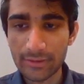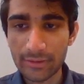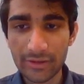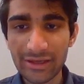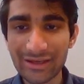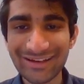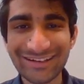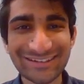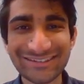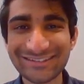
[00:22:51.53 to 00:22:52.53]
Okay,
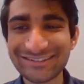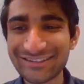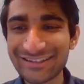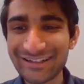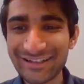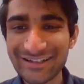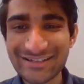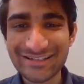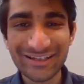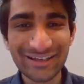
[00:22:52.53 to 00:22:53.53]
it
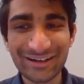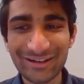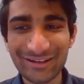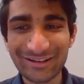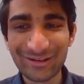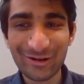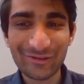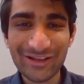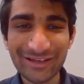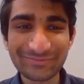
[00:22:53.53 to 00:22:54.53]
is taking a lot
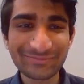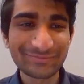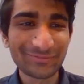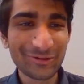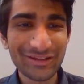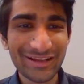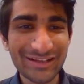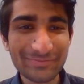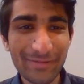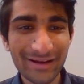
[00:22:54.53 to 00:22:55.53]
of time, more than
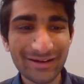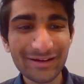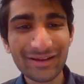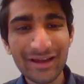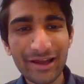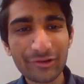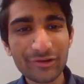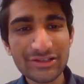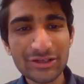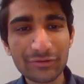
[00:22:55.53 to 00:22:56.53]
expected. And you
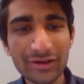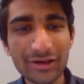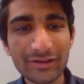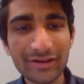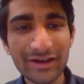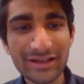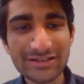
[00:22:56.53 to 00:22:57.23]
can see over here, the data